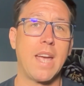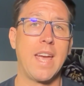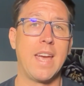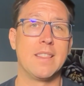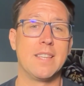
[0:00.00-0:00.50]

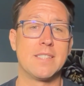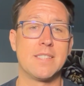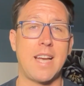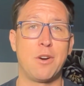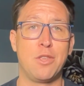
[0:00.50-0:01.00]
And this is
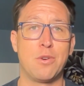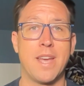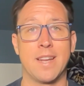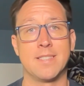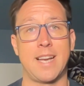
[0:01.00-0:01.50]
how you
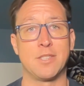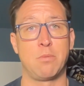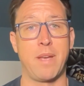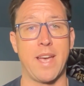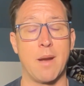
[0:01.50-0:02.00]
can
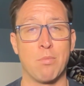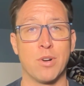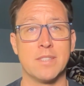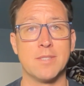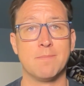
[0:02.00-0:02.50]
exacerbate
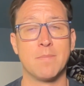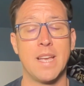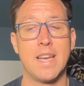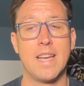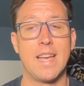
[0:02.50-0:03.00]
hemorrhoids.
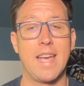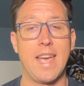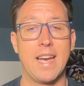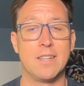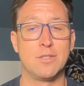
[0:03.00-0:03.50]

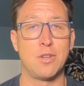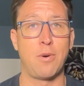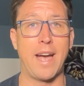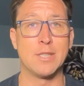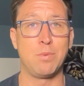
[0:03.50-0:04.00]
And so
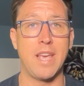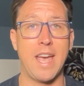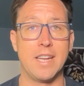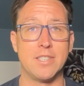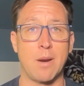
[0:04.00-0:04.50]
as we
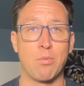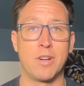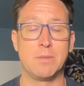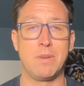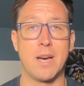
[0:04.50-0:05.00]
age,
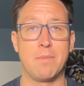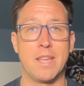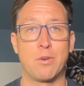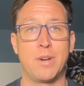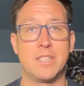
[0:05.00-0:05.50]
hemorrhoids become
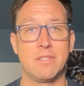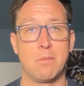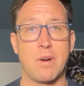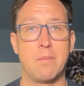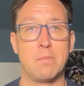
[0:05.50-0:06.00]
increasingly
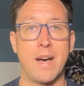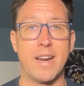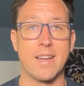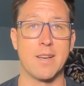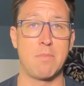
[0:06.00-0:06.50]

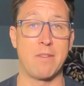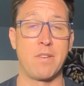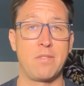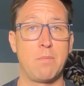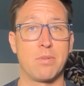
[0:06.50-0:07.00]
problematic. About
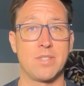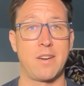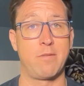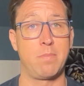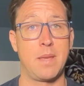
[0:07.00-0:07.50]
50%
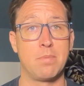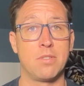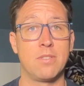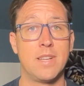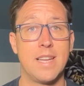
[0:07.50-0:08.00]
of
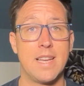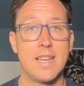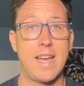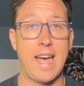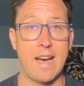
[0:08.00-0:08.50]
people
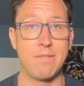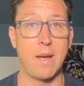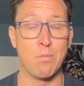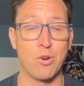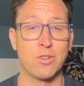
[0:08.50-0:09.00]
have
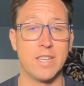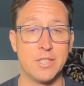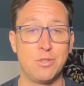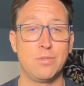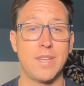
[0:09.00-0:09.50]
hemorrhoidal
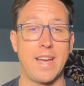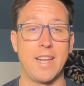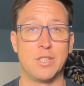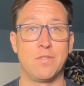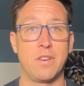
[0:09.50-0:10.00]
issues at
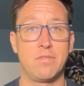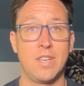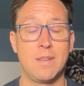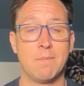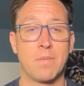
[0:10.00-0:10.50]
age
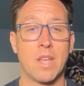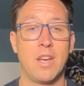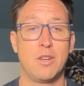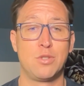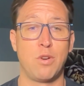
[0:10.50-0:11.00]
50.
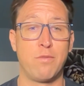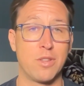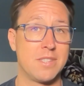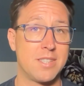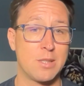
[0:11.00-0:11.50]
So for
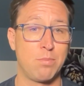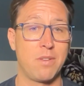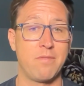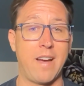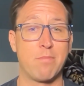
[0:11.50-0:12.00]
the
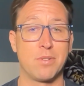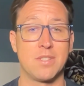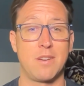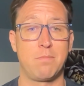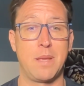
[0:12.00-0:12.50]

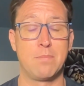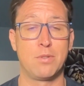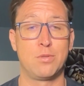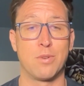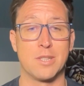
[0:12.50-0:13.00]
6.5% of
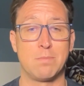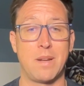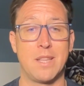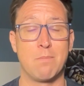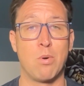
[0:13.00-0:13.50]
people who are
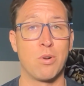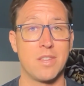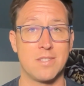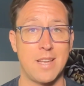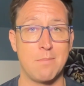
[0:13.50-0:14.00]
spending more
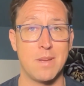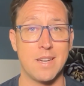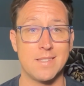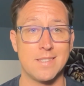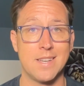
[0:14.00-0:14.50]
than 10
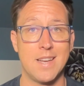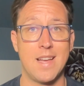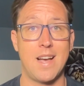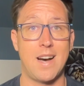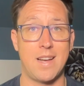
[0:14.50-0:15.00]
minutes
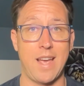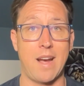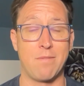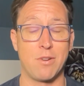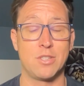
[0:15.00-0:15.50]
on
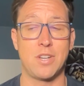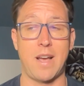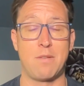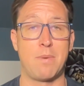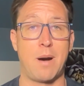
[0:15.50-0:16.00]
average to
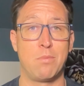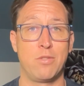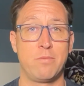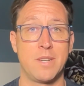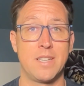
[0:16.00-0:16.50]
have a bowel
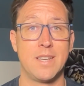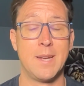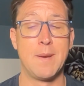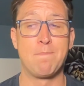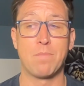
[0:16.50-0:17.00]
movement,
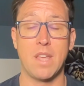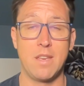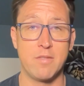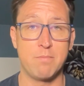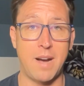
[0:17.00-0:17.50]

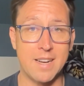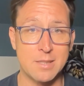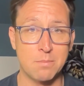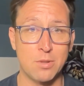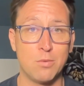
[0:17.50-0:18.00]
if
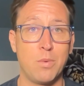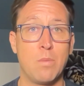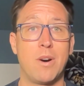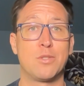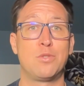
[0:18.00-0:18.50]
possible, we
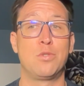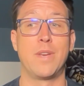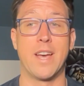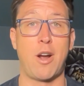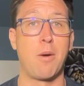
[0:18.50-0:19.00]
want to
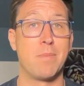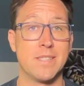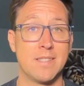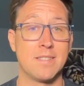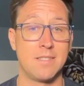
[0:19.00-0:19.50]
get our
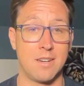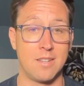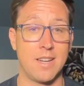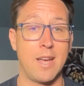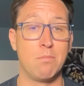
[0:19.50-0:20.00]
business
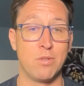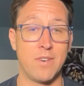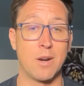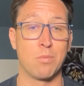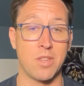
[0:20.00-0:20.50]
done and move
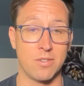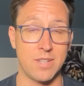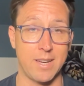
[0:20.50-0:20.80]
on with our day.